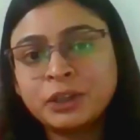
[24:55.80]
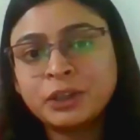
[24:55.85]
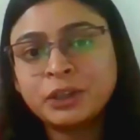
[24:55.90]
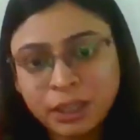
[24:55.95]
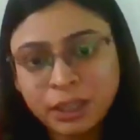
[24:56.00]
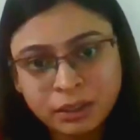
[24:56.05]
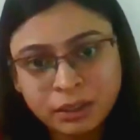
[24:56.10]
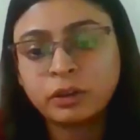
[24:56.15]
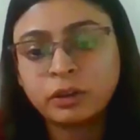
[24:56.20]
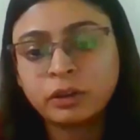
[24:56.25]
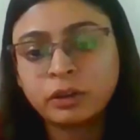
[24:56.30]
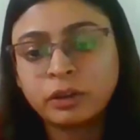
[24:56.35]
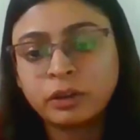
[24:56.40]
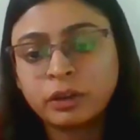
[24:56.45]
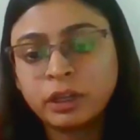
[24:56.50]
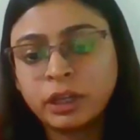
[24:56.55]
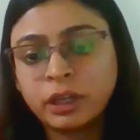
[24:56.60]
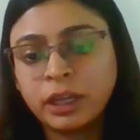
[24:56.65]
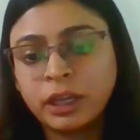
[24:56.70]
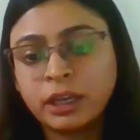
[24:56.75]
you
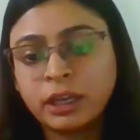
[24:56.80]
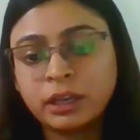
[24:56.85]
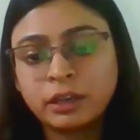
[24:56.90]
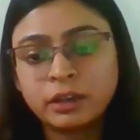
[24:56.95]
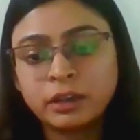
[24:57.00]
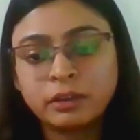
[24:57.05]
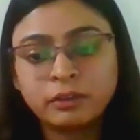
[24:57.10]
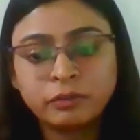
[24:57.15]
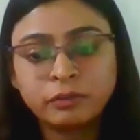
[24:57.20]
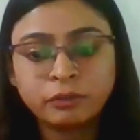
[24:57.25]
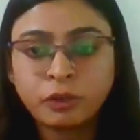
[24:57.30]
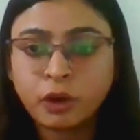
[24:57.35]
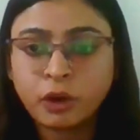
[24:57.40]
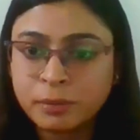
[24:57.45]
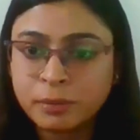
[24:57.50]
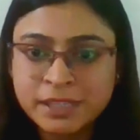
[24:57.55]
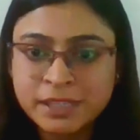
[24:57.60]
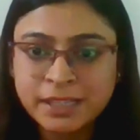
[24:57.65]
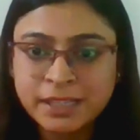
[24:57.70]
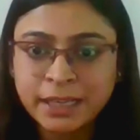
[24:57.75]
need English in
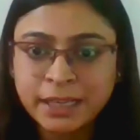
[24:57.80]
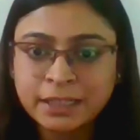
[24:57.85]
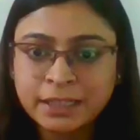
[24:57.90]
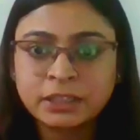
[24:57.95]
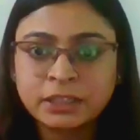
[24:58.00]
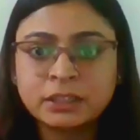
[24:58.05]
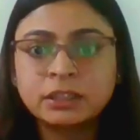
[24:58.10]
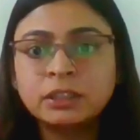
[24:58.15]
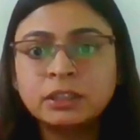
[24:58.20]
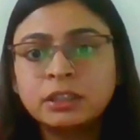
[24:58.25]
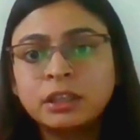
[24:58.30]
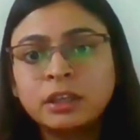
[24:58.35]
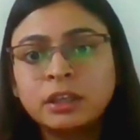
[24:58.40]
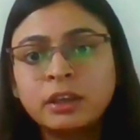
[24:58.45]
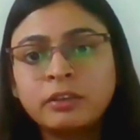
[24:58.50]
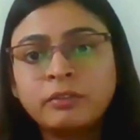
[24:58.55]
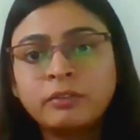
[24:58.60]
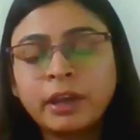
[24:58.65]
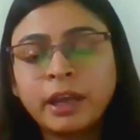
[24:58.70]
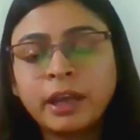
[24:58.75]
order to
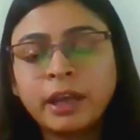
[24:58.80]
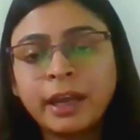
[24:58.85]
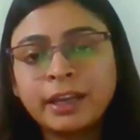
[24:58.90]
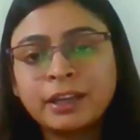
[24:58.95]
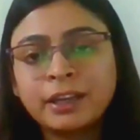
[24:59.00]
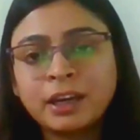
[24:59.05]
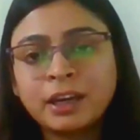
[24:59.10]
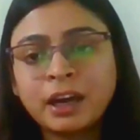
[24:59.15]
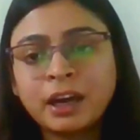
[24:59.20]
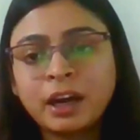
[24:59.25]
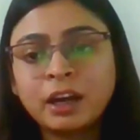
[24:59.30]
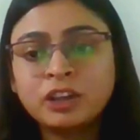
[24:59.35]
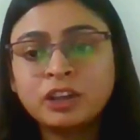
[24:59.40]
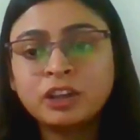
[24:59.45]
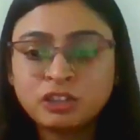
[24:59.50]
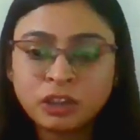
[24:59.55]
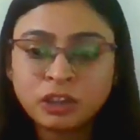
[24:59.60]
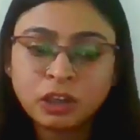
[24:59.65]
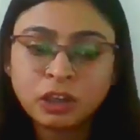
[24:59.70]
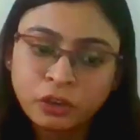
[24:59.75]
in formal sector,
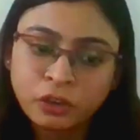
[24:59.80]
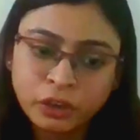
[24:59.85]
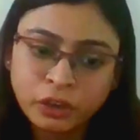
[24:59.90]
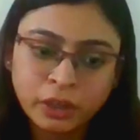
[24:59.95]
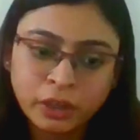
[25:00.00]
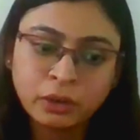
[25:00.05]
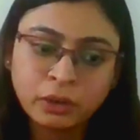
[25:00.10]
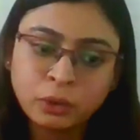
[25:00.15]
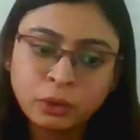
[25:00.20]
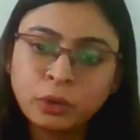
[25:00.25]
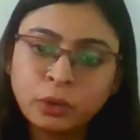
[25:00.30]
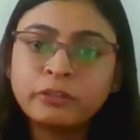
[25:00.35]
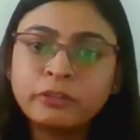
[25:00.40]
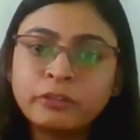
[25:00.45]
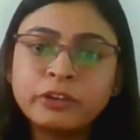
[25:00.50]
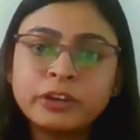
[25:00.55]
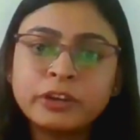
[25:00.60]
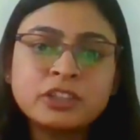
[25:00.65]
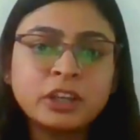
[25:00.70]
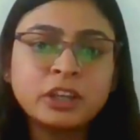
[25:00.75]
and
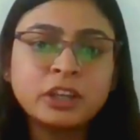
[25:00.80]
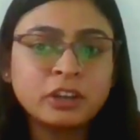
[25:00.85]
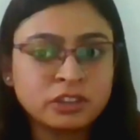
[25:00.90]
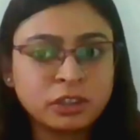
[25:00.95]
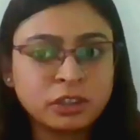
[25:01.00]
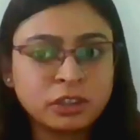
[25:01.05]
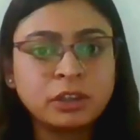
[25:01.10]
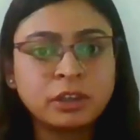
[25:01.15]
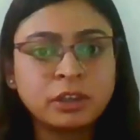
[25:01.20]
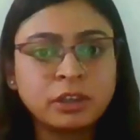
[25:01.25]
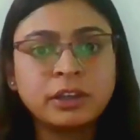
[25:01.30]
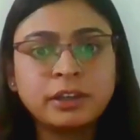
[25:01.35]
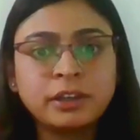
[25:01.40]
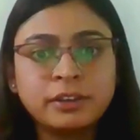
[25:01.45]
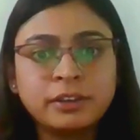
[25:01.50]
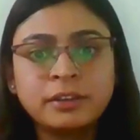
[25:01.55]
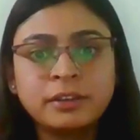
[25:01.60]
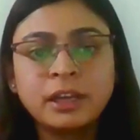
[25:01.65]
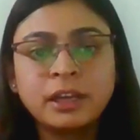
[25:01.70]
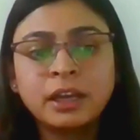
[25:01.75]
our children who are
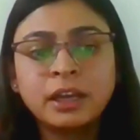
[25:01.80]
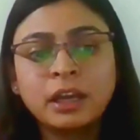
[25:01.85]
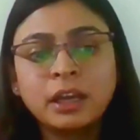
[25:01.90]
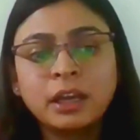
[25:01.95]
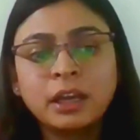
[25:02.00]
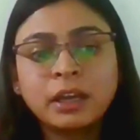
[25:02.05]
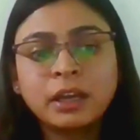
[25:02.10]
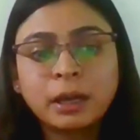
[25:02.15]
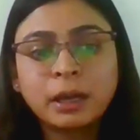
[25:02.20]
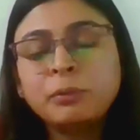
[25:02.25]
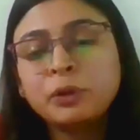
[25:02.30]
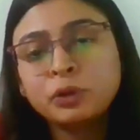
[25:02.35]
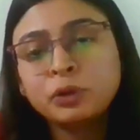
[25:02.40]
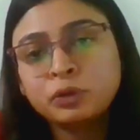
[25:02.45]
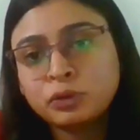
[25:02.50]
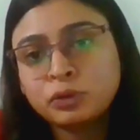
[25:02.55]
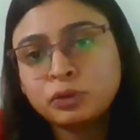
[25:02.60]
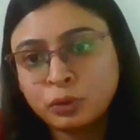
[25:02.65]
first generation learners